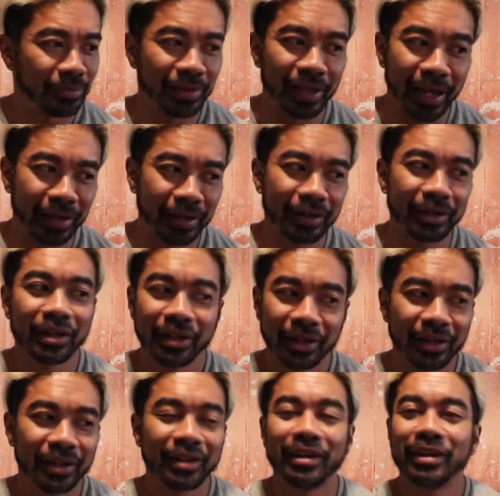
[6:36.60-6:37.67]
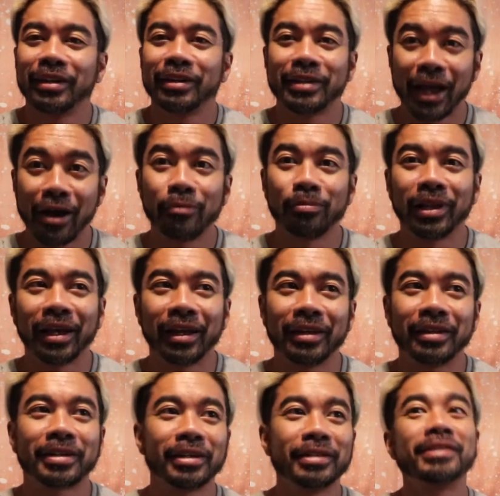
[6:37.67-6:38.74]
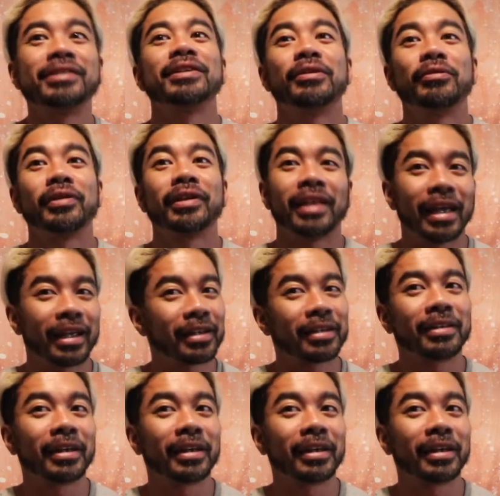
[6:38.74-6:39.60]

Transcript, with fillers: like downplayed considering like